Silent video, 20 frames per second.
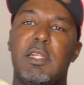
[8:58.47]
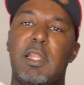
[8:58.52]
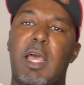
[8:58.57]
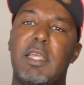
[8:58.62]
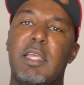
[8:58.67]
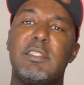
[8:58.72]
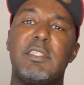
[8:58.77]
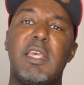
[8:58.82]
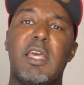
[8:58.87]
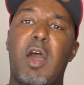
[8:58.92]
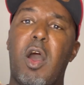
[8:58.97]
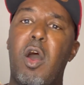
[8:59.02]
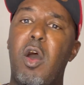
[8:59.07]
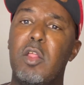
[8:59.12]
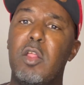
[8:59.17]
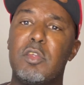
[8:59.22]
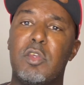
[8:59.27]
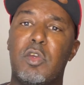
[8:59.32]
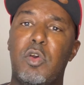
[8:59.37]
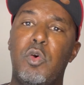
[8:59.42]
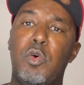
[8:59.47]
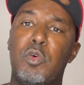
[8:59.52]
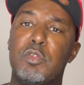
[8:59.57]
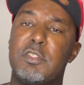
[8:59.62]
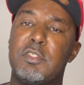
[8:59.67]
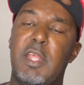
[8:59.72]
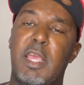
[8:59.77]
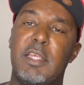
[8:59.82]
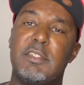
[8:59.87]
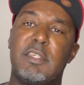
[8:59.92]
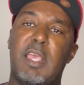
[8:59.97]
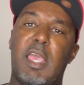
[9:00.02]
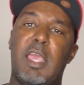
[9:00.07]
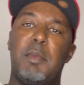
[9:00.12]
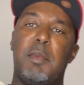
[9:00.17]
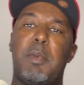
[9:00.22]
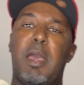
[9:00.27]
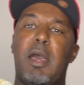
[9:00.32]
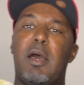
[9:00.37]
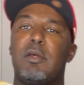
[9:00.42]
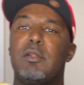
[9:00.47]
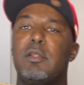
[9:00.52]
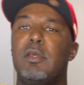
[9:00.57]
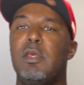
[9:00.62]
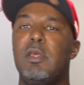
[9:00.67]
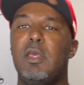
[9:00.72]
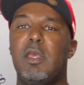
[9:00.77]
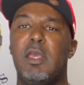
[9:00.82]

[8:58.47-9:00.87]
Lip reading: Like I said, all the cool snakes came out